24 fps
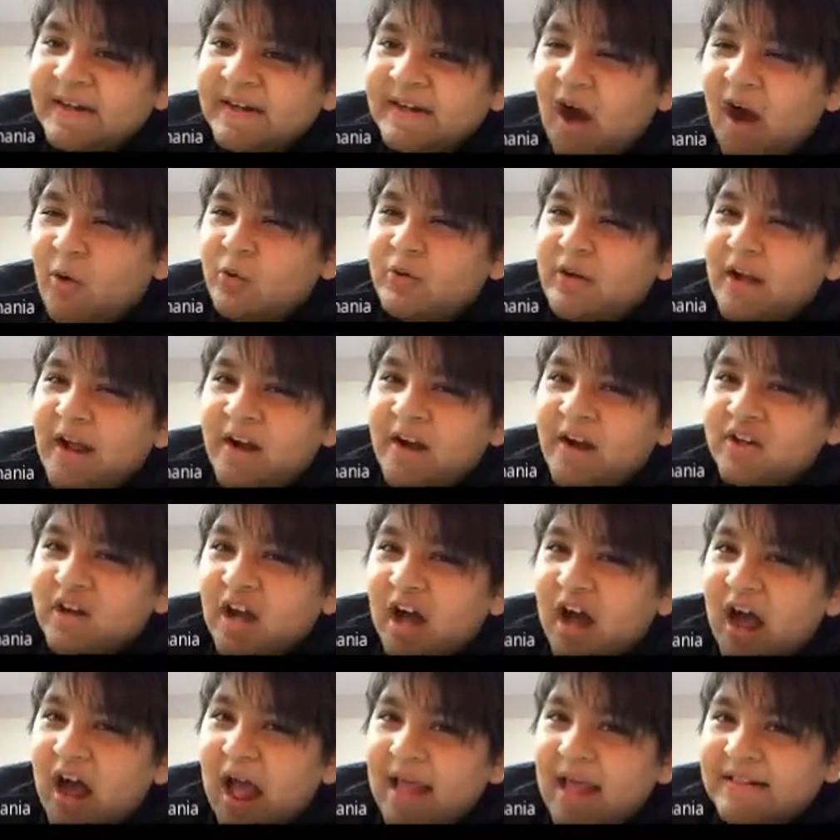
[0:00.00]
it out
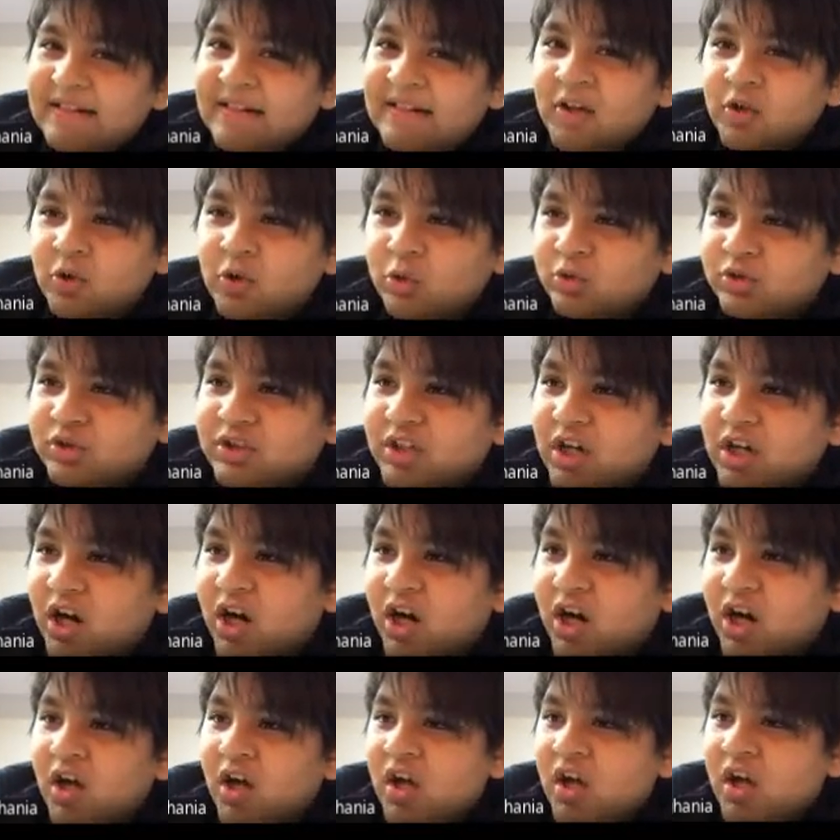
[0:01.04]
and uh, I think Rudra
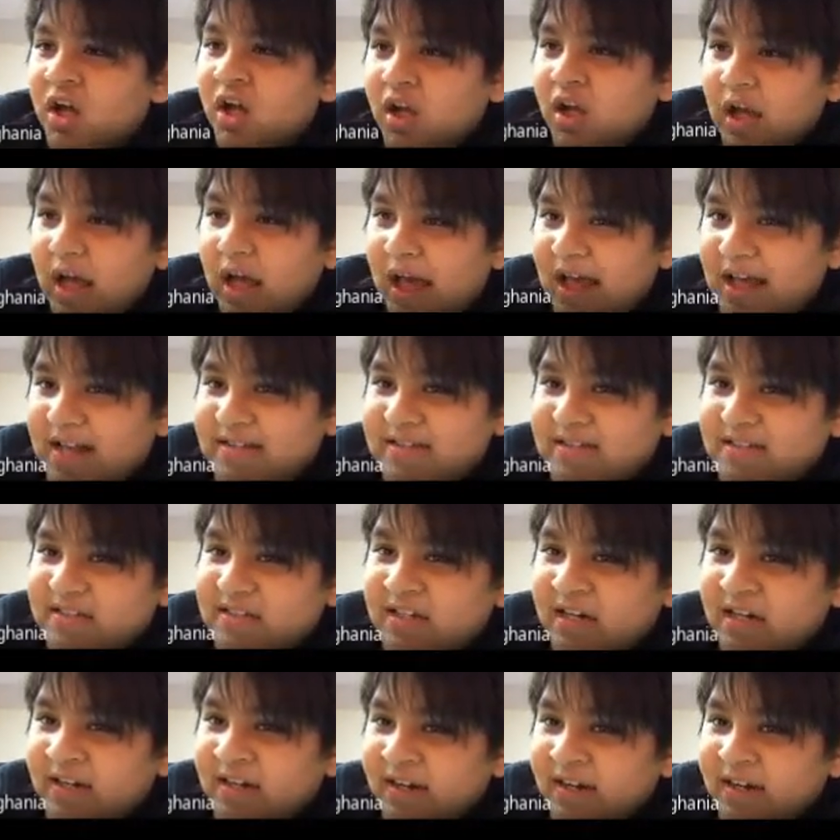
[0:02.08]

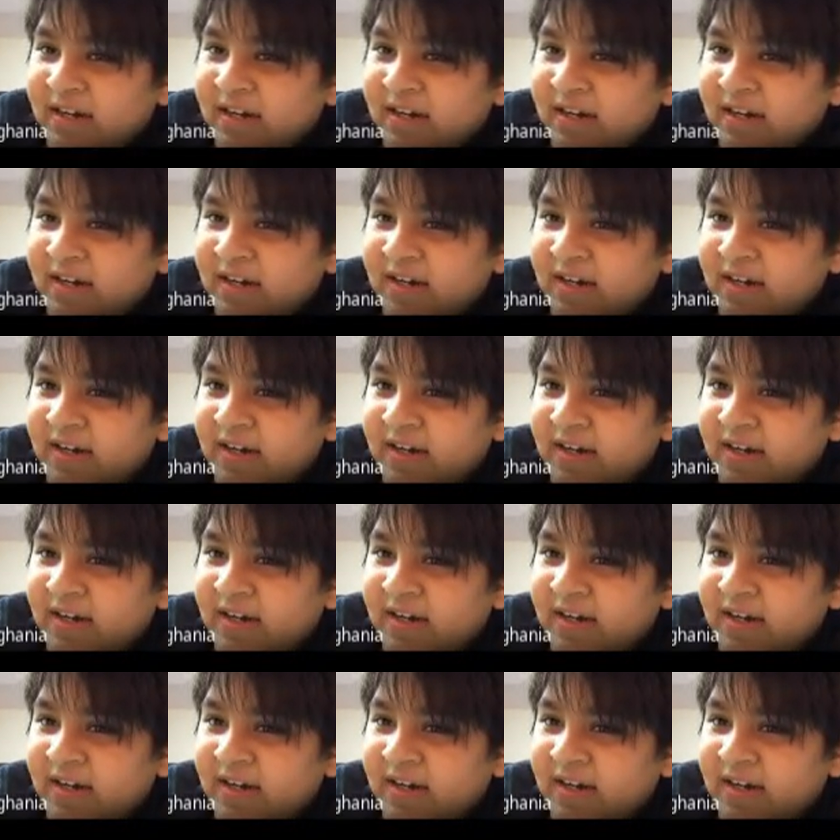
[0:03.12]
has done it